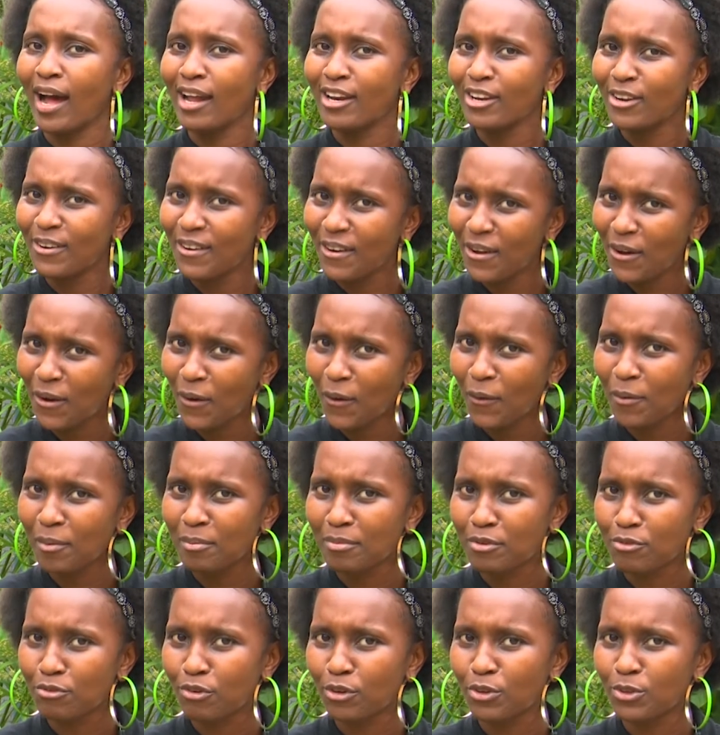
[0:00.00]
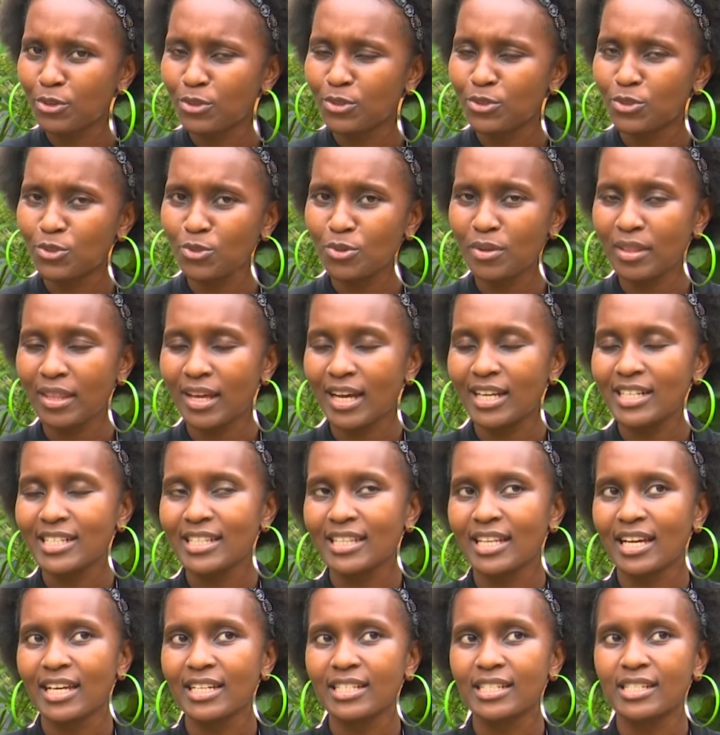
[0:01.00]
know before you do that
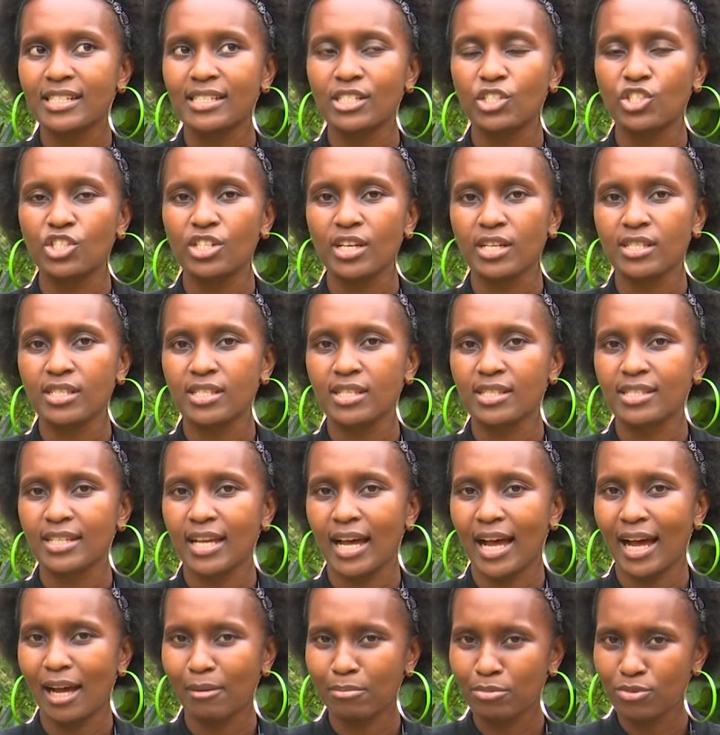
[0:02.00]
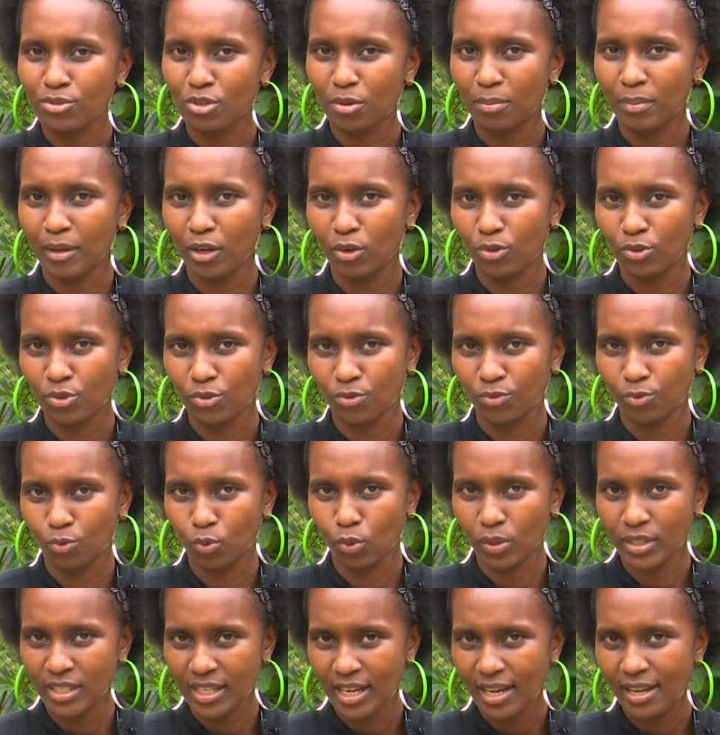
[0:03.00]
that chia seeds absorb a lot of
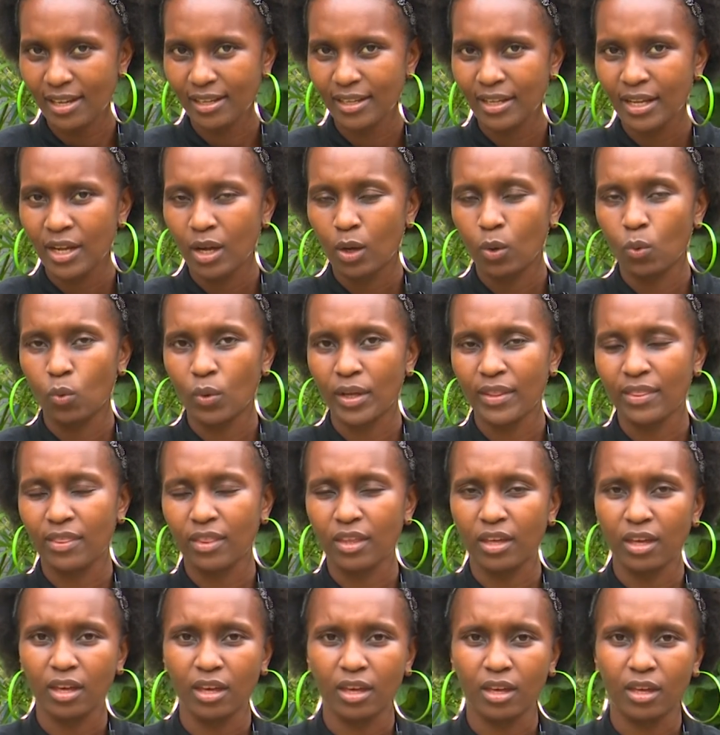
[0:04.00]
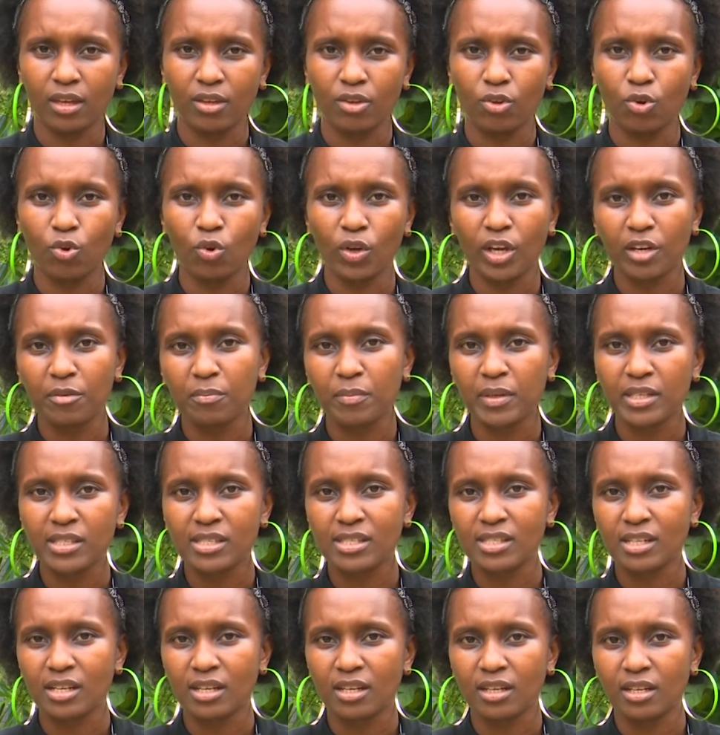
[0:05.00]
water when they you know get
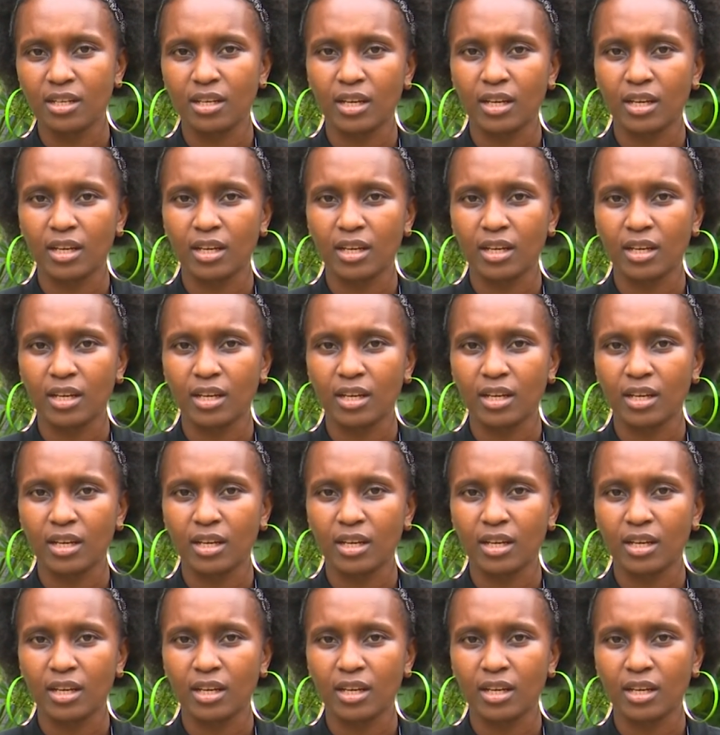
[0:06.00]
mixed in